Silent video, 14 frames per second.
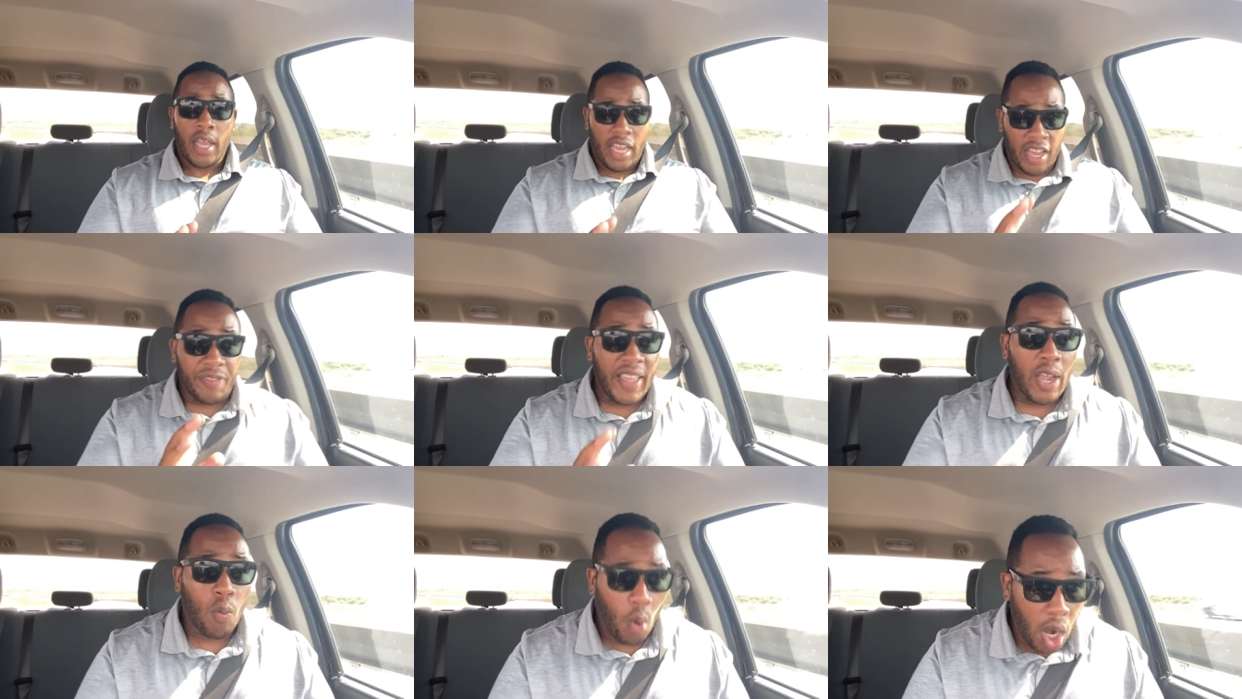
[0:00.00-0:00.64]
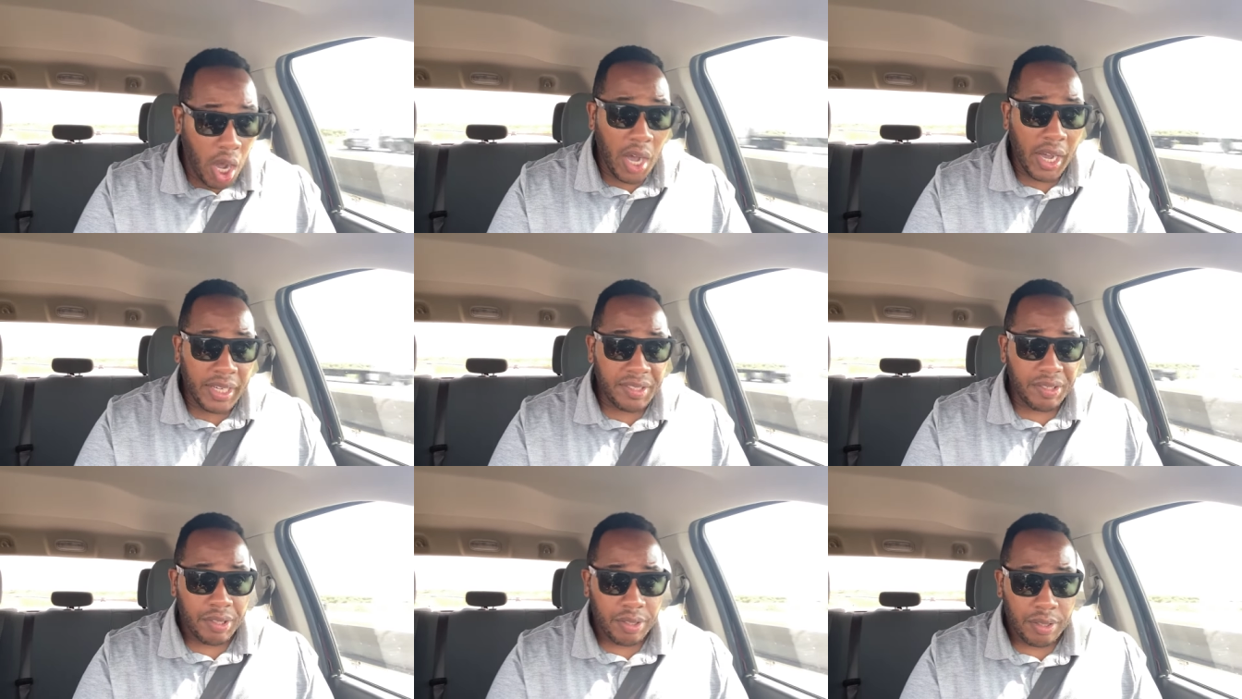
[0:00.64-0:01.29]
if they
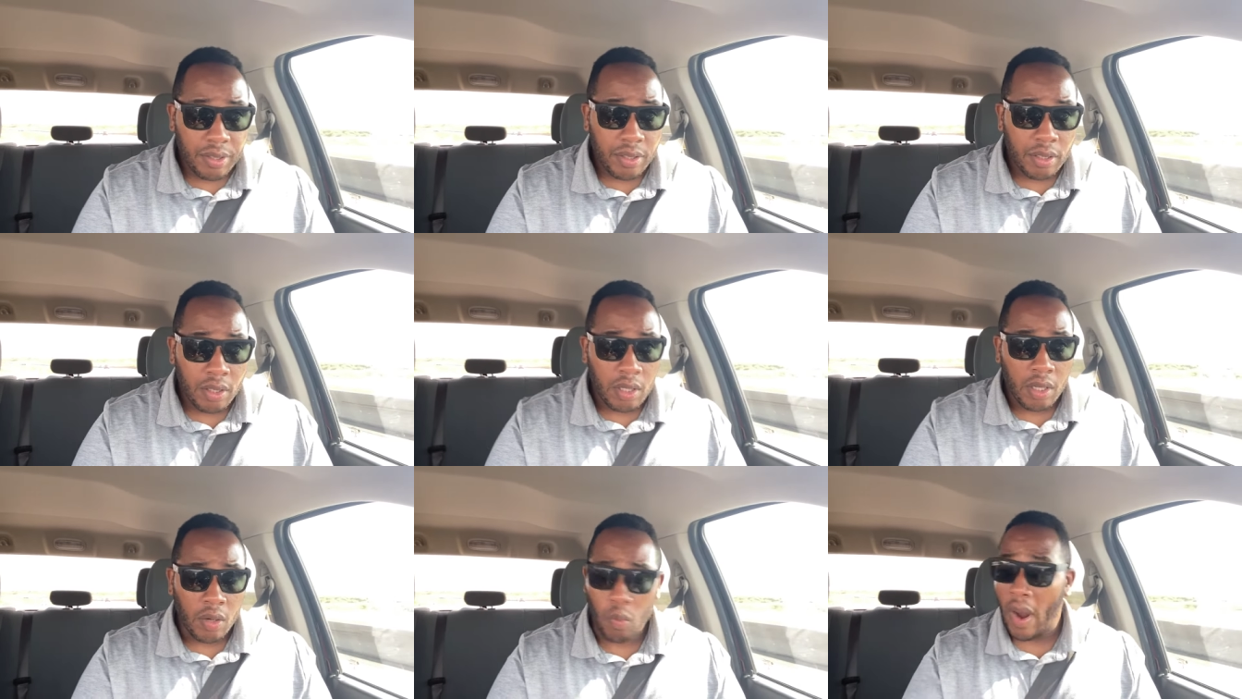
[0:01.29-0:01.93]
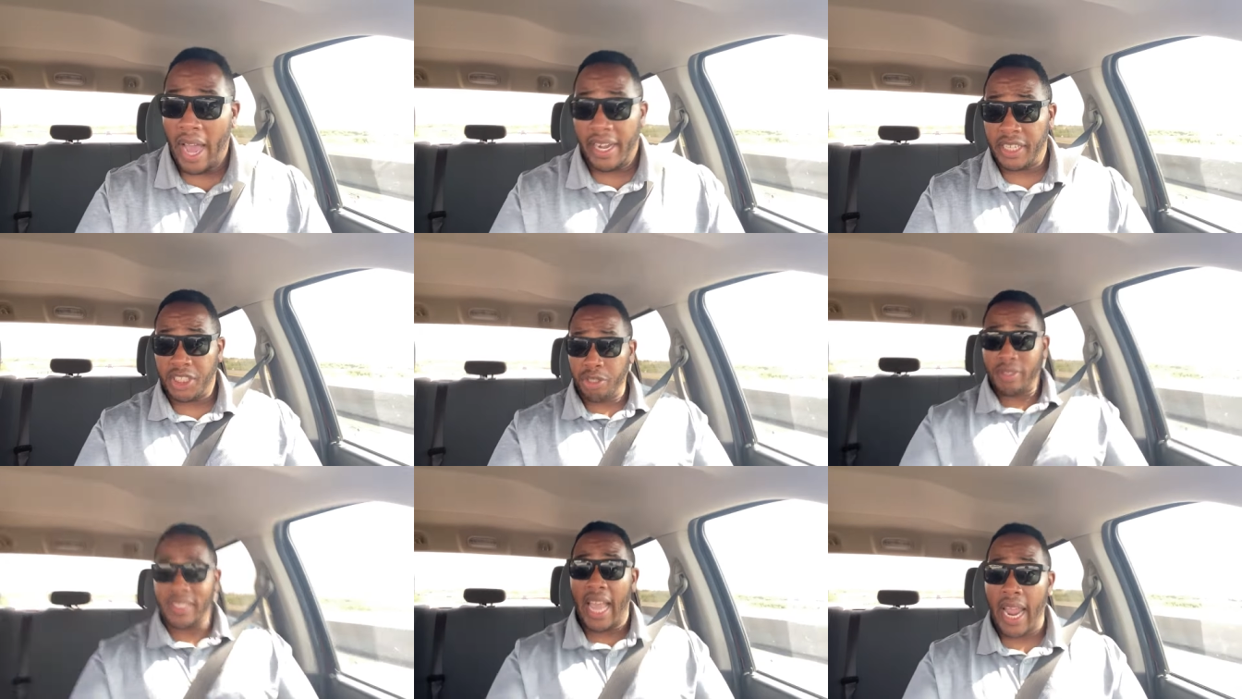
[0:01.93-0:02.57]
was, why didn't
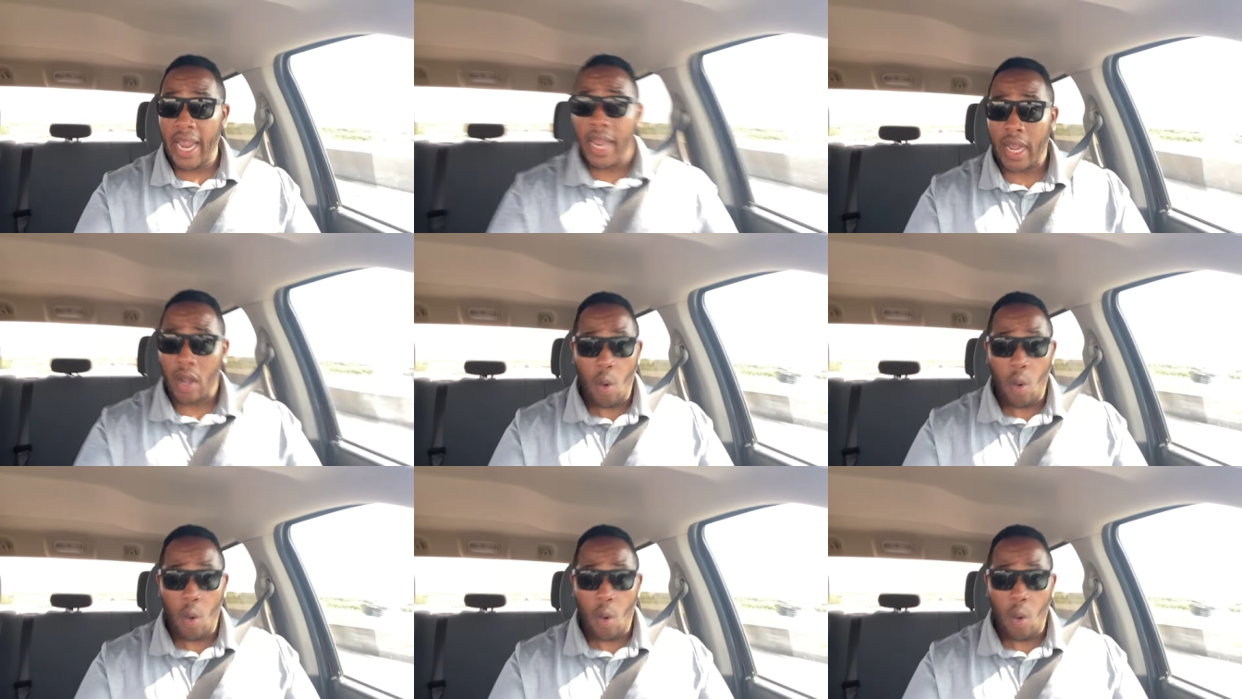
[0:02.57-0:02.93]
you stay?